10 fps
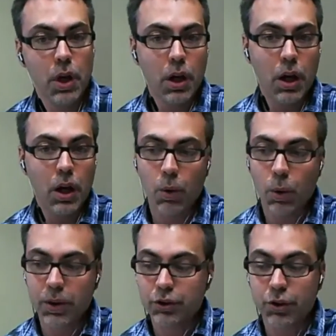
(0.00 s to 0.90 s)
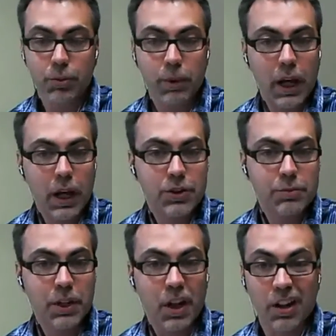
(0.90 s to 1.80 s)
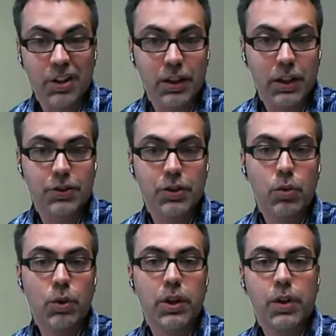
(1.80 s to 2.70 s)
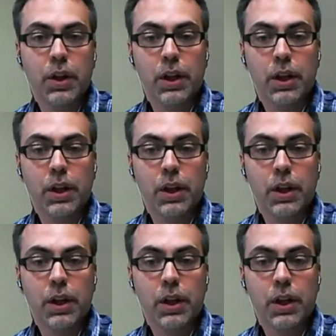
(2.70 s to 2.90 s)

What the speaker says: Whether it's good or bad, just be honest. Let us know what you think.